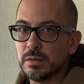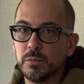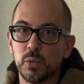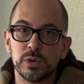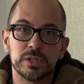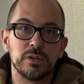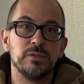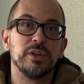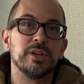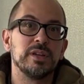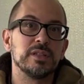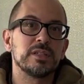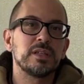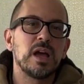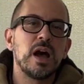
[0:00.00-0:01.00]
a more
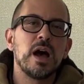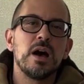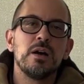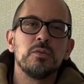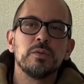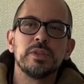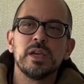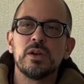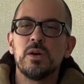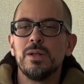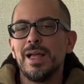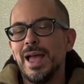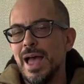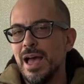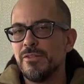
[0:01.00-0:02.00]
civilian style, what they call
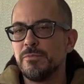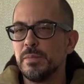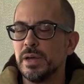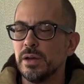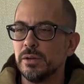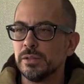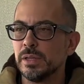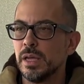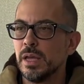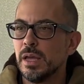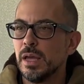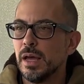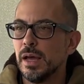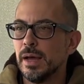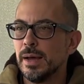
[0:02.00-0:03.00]
a half-belt.
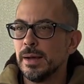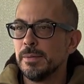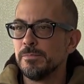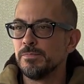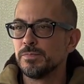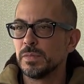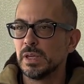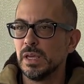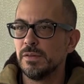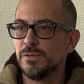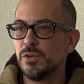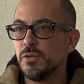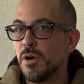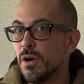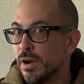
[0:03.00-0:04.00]
If
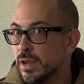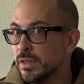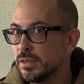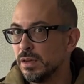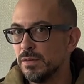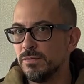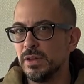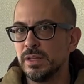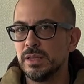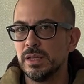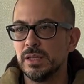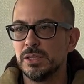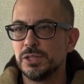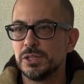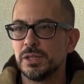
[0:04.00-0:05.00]
you are into
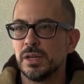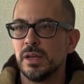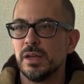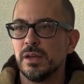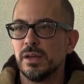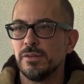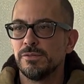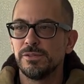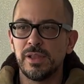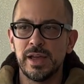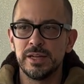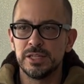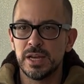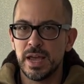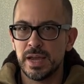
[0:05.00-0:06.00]
vintage
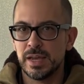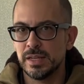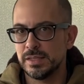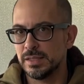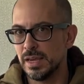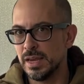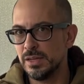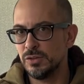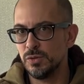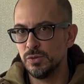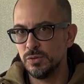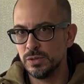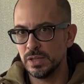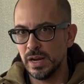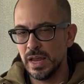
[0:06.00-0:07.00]
flight jackets,
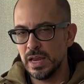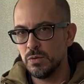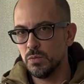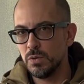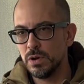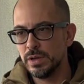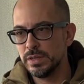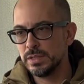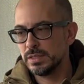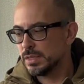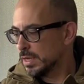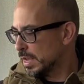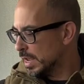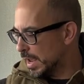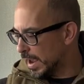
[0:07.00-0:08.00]
A2s and A1s,
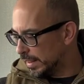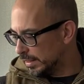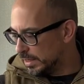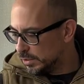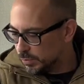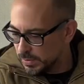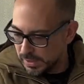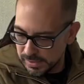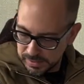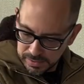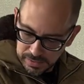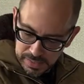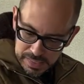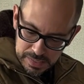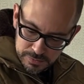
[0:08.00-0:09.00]
at least with the
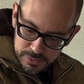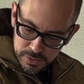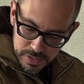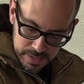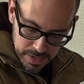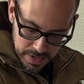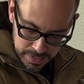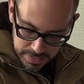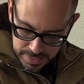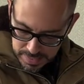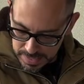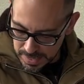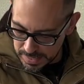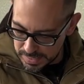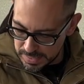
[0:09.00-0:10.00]
sleeves, you can kind of get
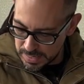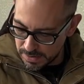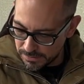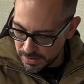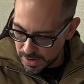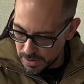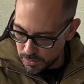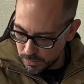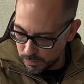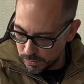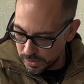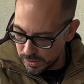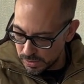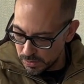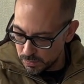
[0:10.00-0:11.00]
an idea of how it
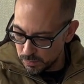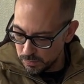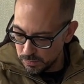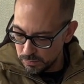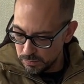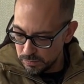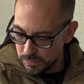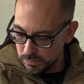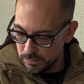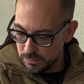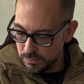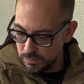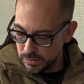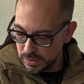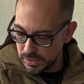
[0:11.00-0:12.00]
would go
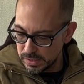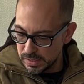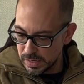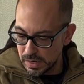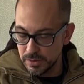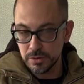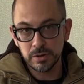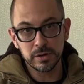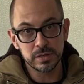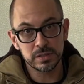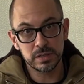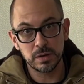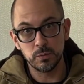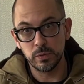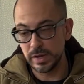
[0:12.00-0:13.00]
together in
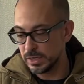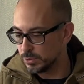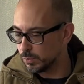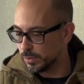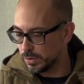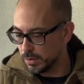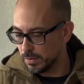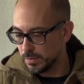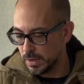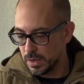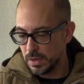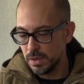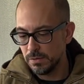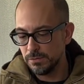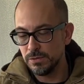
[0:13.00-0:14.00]
some ways with a
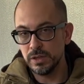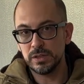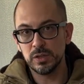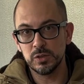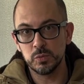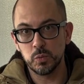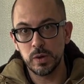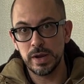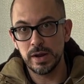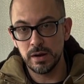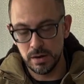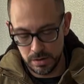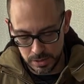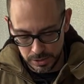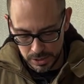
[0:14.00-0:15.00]
vintage
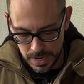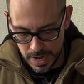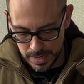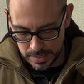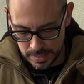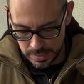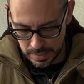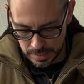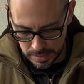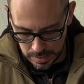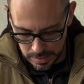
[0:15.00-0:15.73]
wear jacket.